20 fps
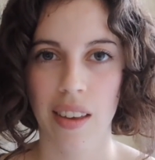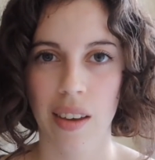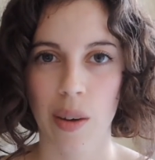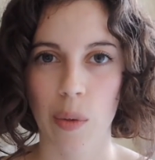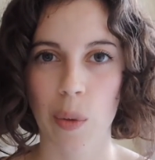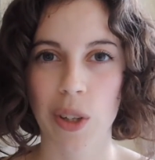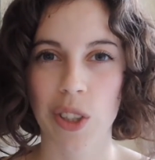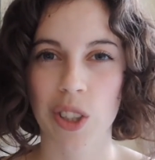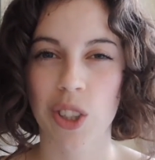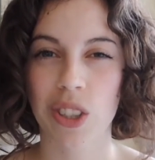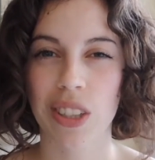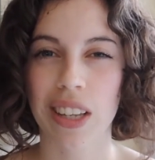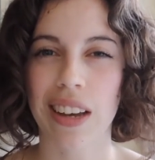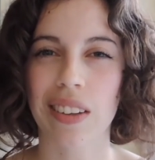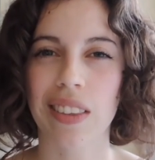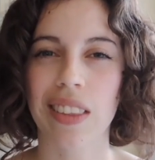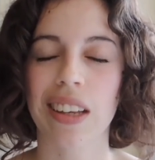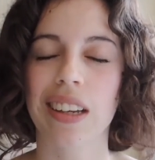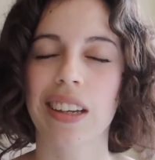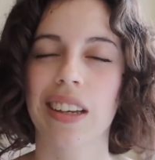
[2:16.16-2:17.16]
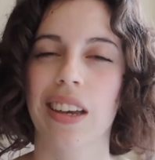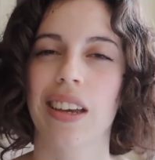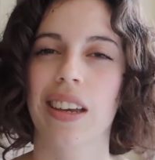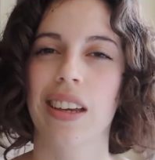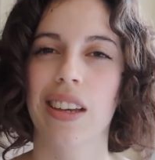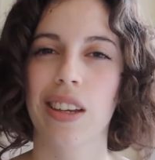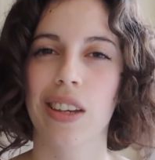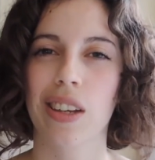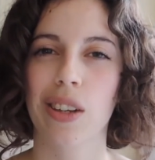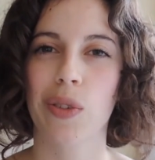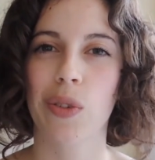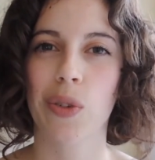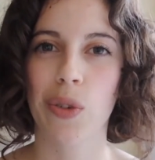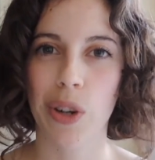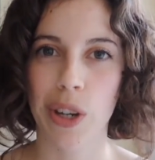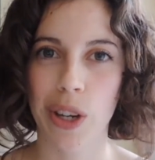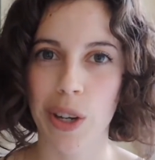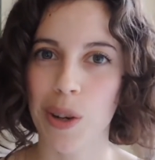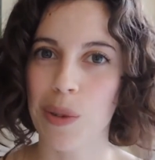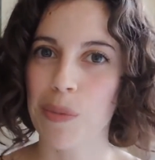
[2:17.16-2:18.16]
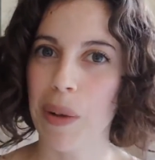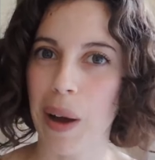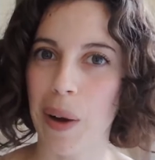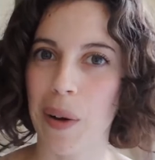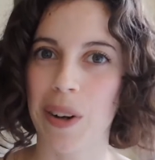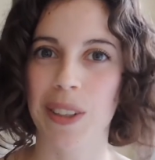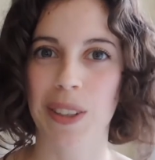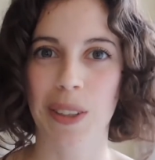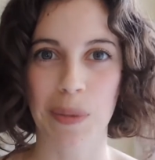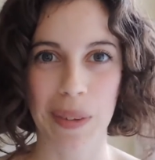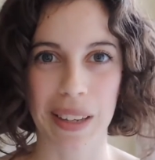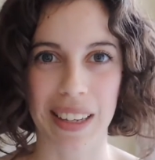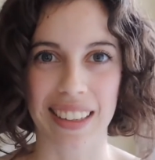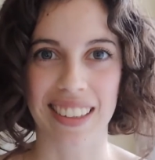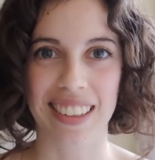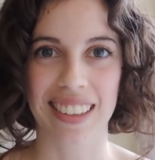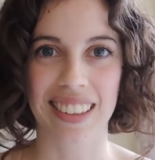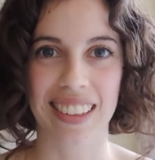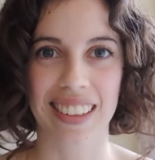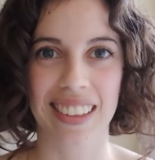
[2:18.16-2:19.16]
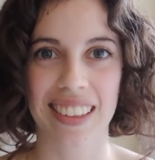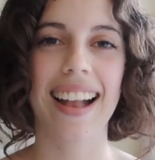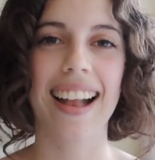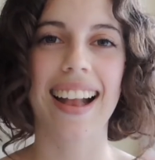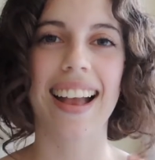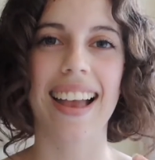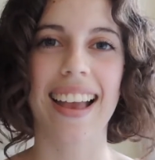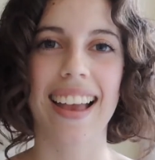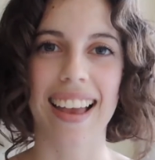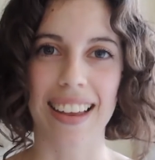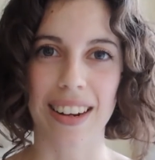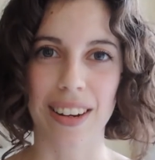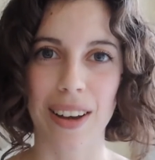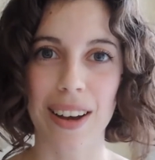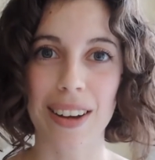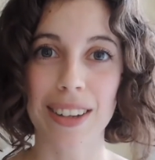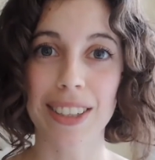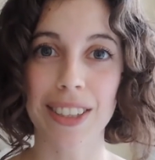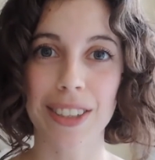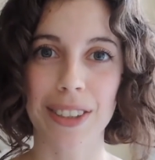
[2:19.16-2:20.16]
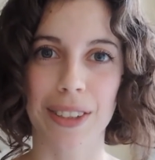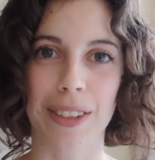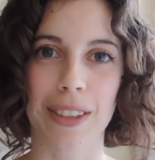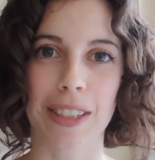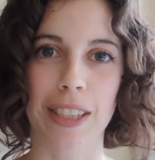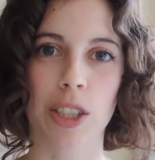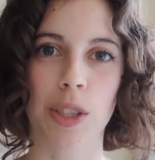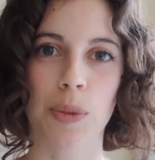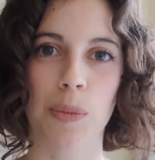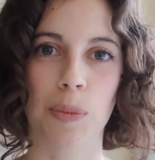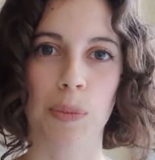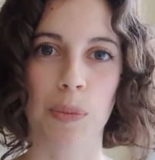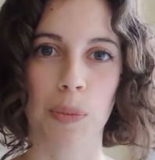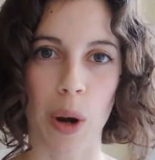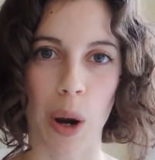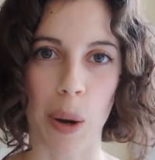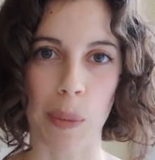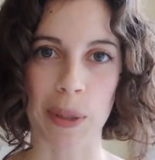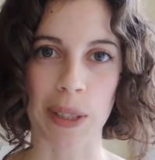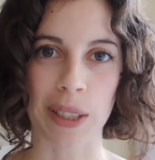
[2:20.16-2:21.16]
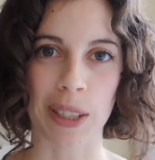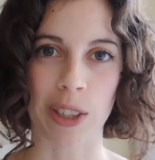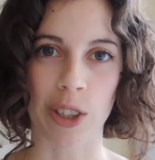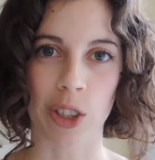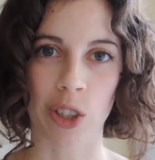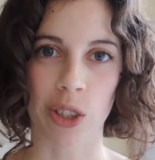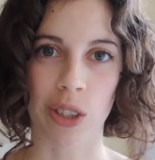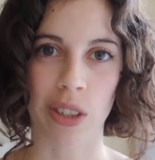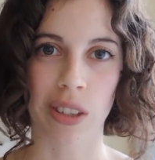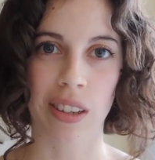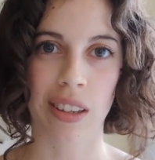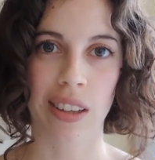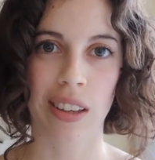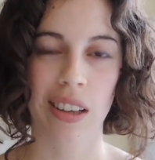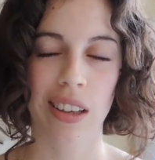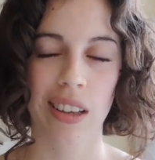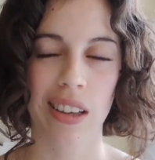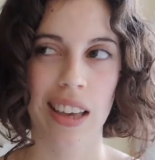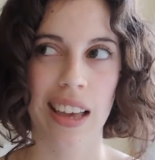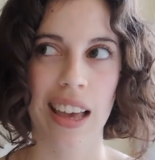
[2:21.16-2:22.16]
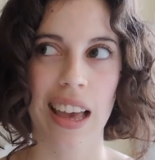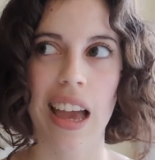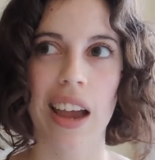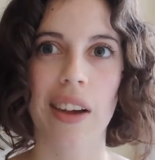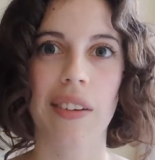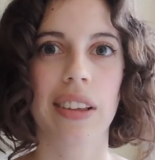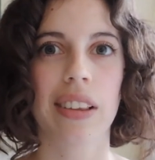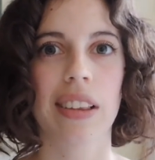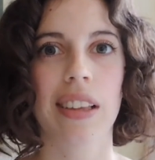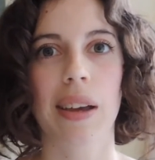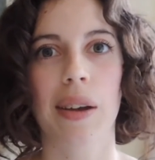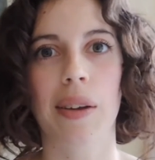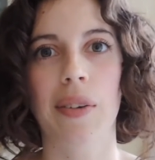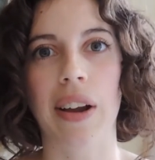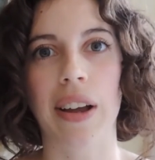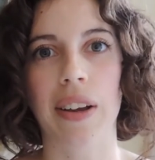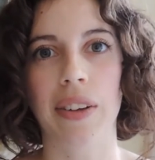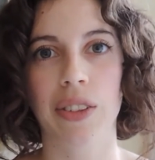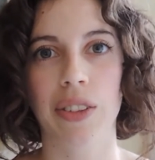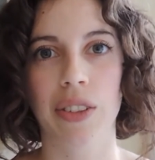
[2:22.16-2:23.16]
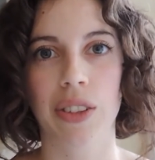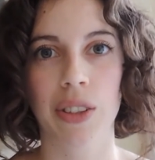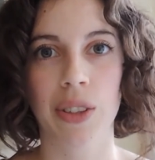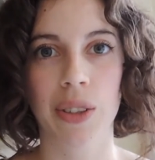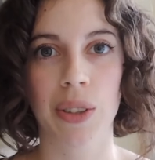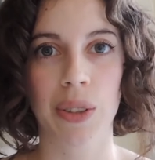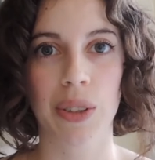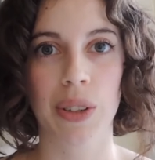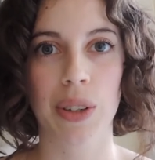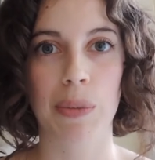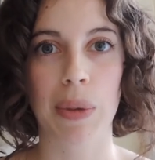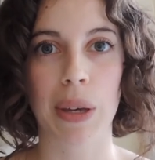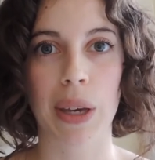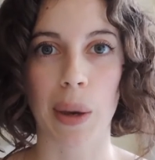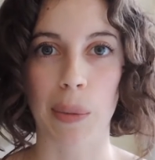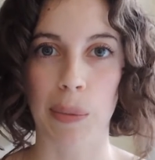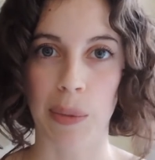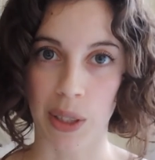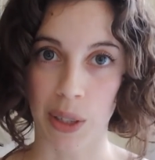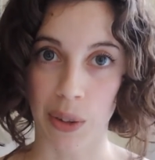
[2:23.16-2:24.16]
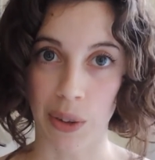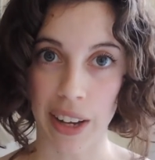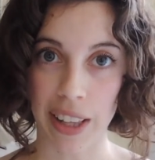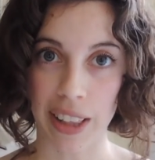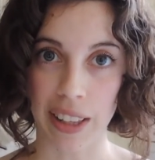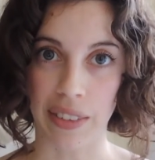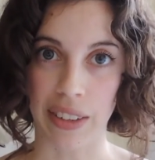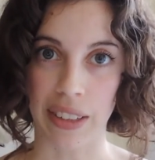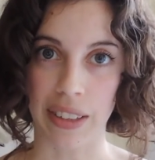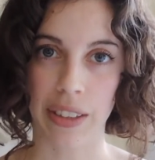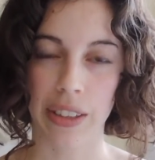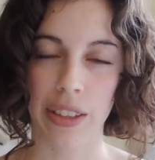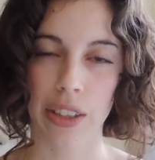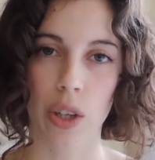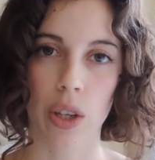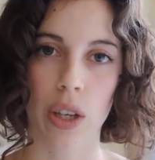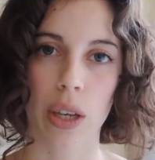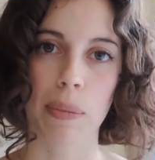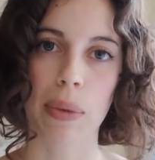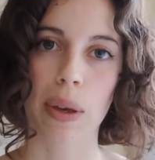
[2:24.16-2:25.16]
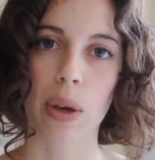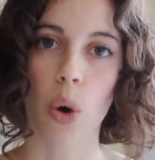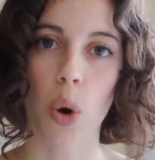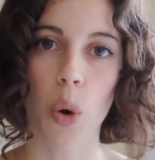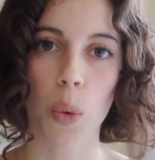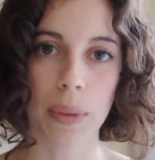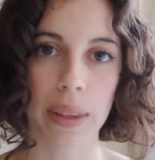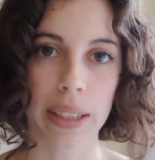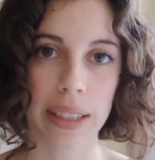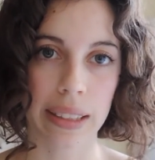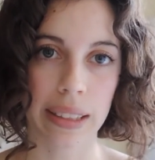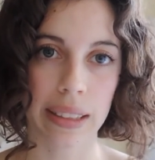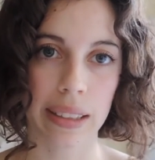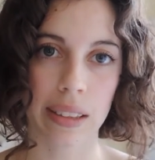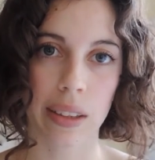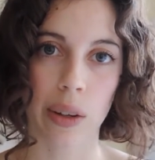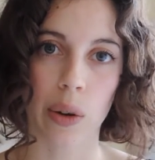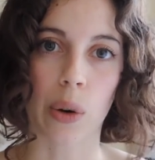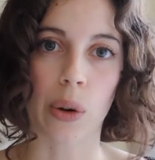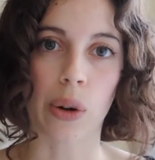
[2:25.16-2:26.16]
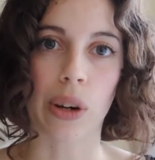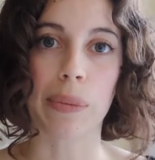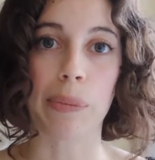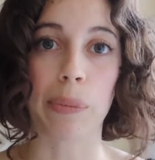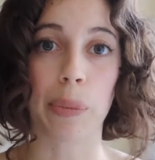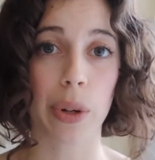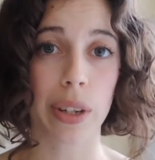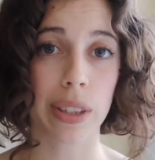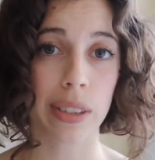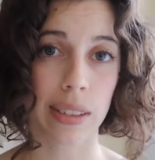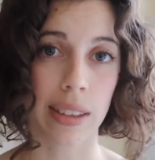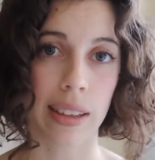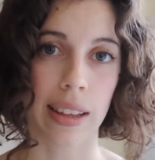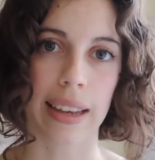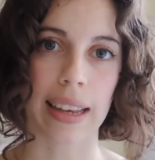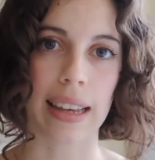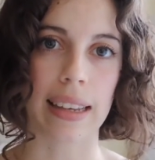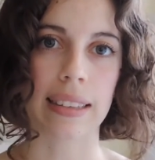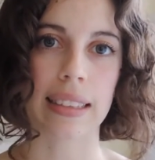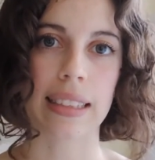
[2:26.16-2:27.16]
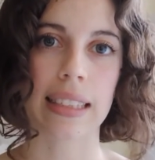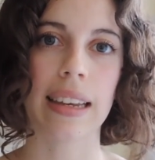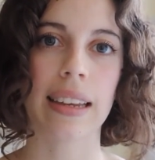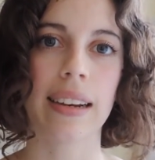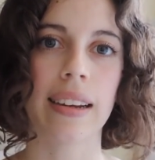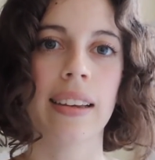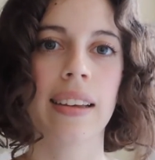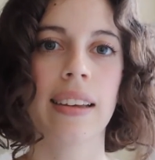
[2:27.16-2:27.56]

which sound like real power to me. And under this proposition, everything around you becomes irrelevant. You can be homeless or in prison, like I said,